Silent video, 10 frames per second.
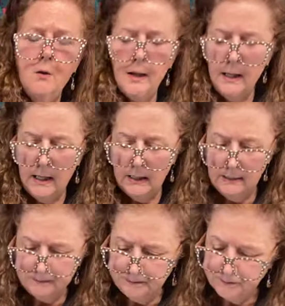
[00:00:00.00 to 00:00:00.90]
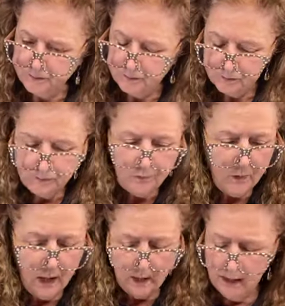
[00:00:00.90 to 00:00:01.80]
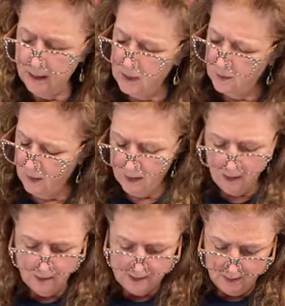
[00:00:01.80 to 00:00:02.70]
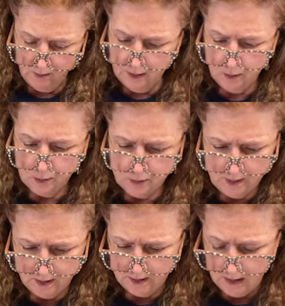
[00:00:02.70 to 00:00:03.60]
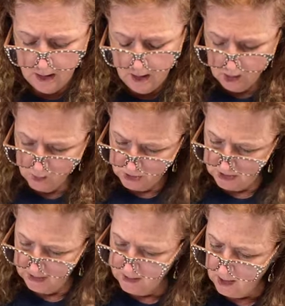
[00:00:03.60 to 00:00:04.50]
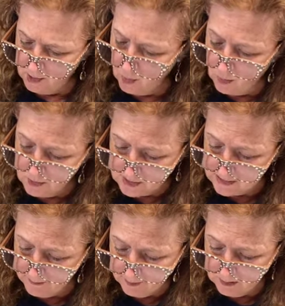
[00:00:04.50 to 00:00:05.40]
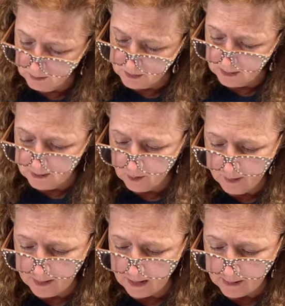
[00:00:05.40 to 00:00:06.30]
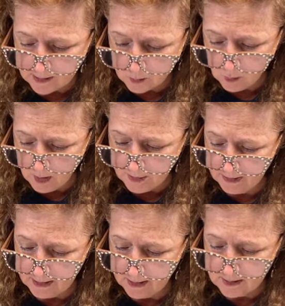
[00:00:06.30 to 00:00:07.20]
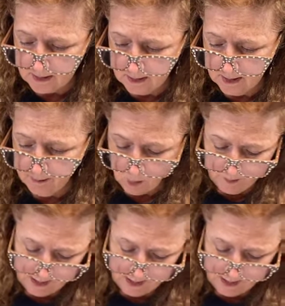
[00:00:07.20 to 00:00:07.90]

go ahead and in each of the colors that we use, we could go a shade darker or just simply use a little bit less water and get more